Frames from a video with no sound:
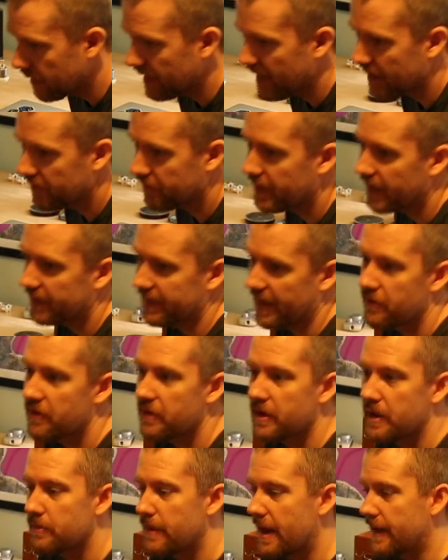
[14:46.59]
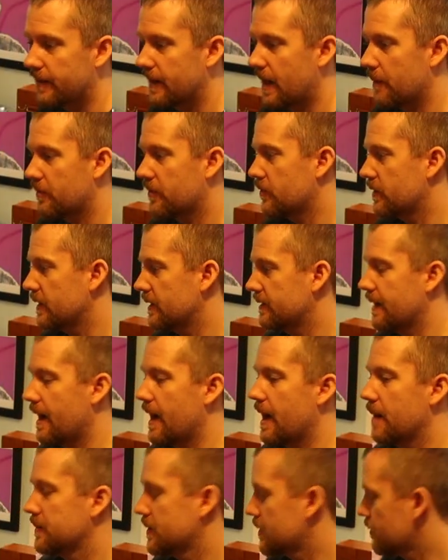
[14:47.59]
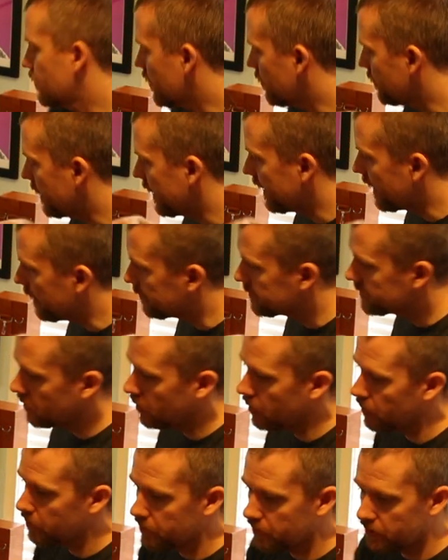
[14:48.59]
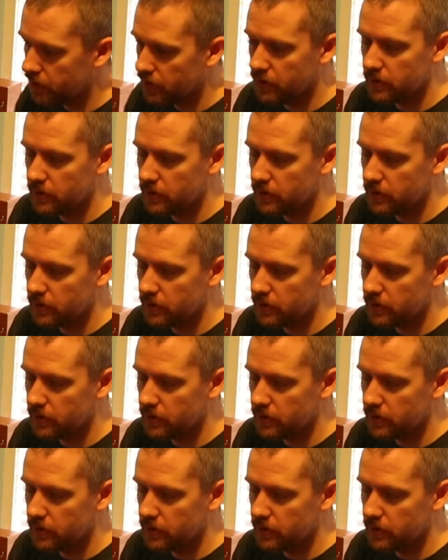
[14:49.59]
I've got everything backed up 3 times, one on my laptop,